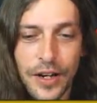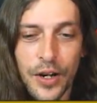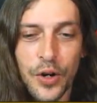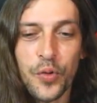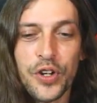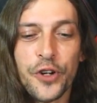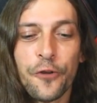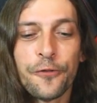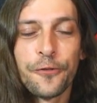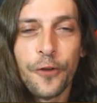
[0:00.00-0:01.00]
when you're
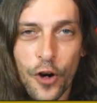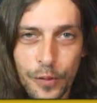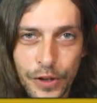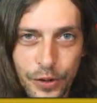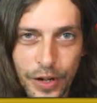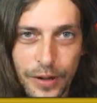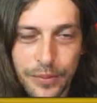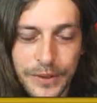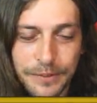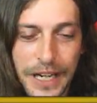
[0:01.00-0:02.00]
farming a
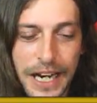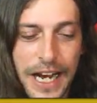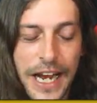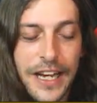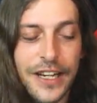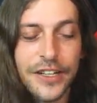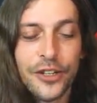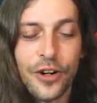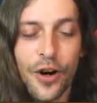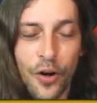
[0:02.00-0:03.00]
weapon and
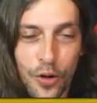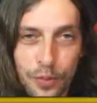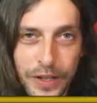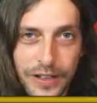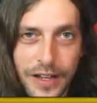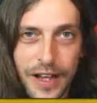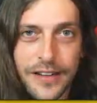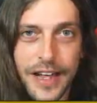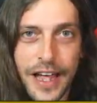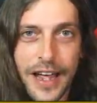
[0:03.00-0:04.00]
you're hoping that
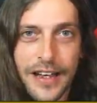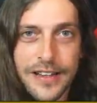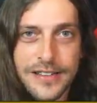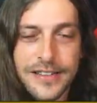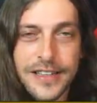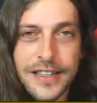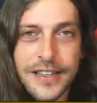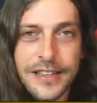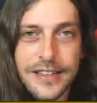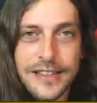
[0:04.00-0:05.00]
it has
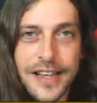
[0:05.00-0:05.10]
these